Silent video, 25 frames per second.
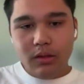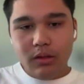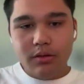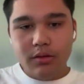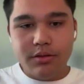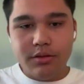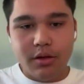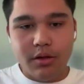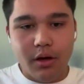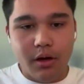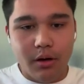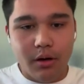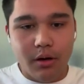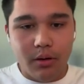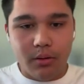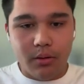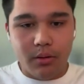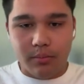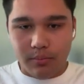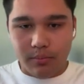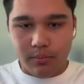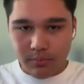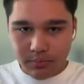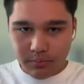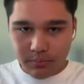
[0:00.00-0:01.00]

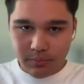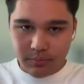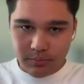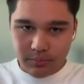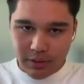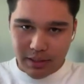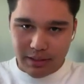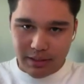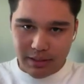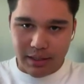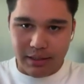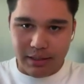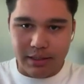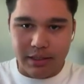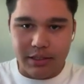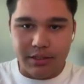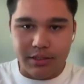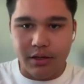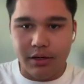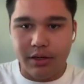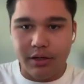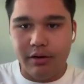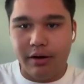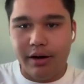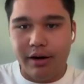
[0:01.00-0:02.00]
So And then this
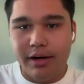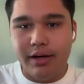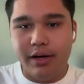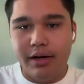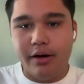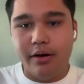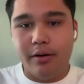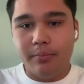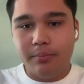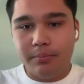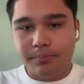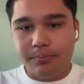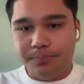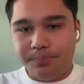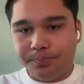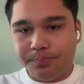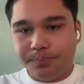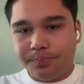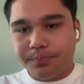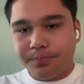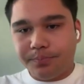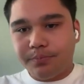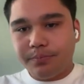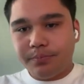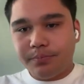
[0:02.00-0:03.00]
hook right here,
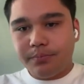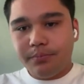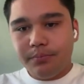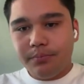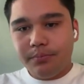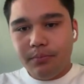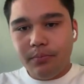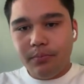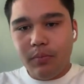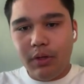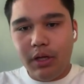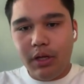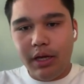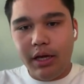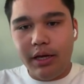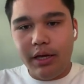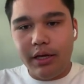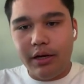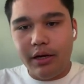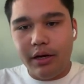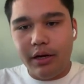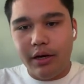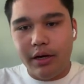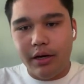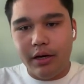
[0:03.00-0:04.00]
it
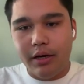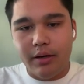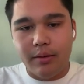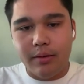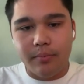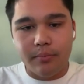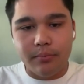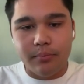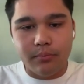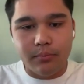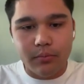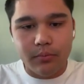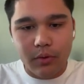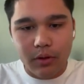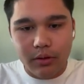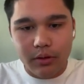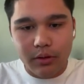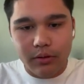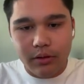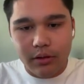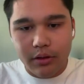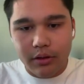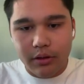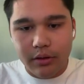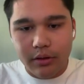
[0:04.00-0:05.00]

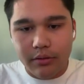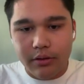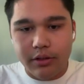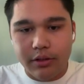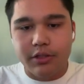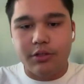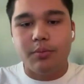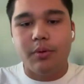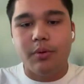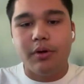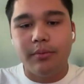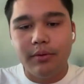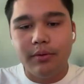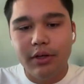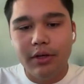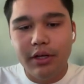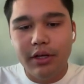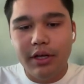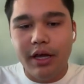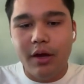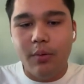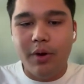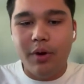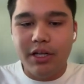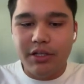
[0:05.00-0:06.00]
this one,
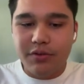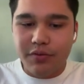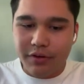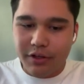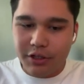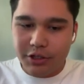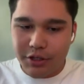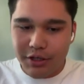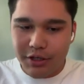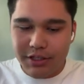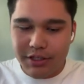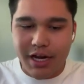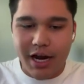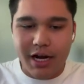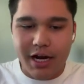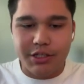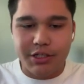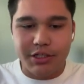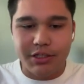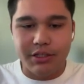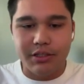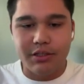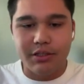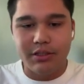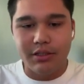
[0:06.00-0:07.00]
it waits for the
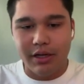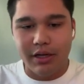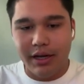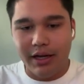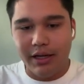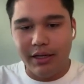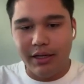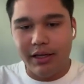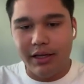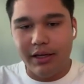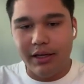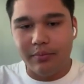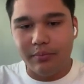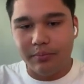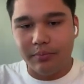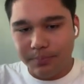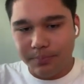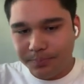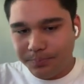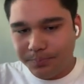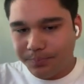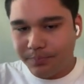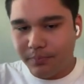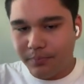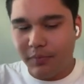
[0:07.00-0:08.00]
transactions, and then
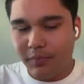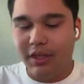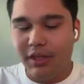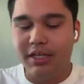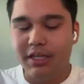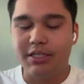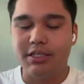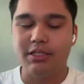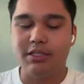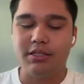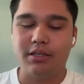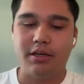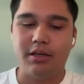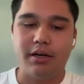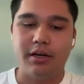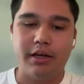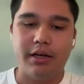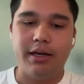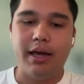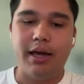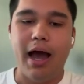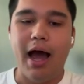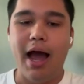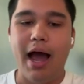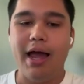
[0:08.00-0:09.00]
this is going to
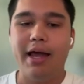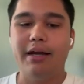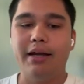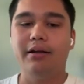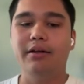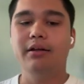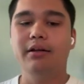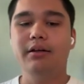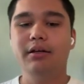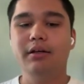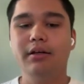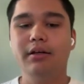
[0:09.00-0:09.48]
guide